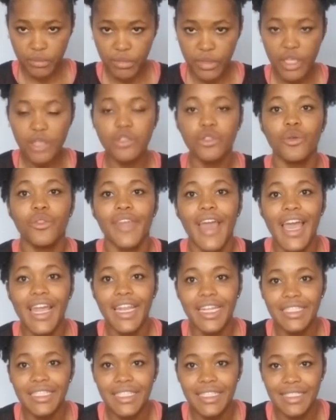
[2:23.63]
So that
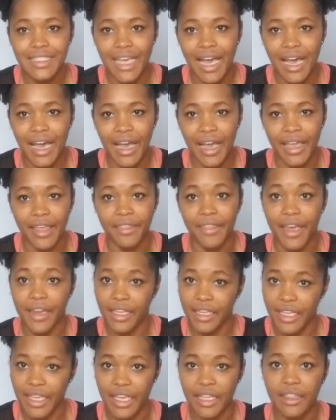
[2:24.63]
is a sign that,
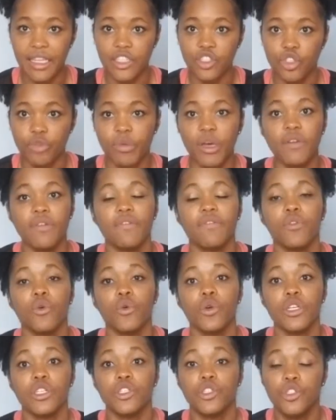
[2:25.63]
again, that your pelvic floor
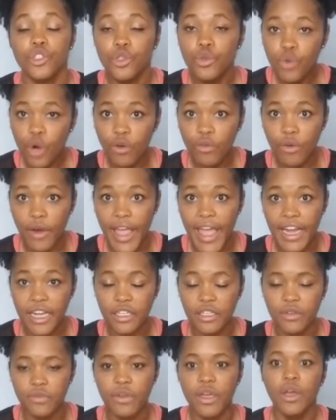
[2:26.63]
is too
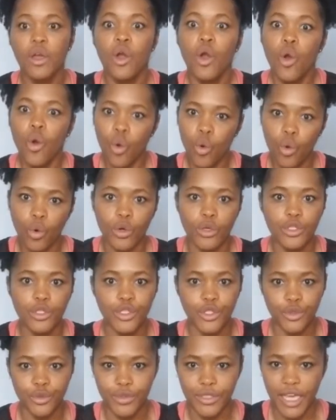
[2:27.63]
overactive or
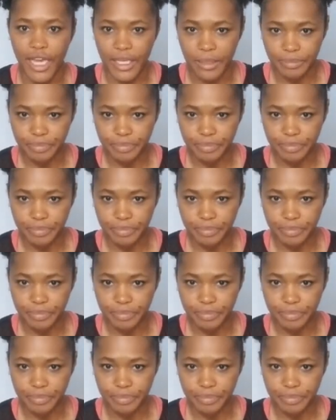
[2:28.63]
too tight.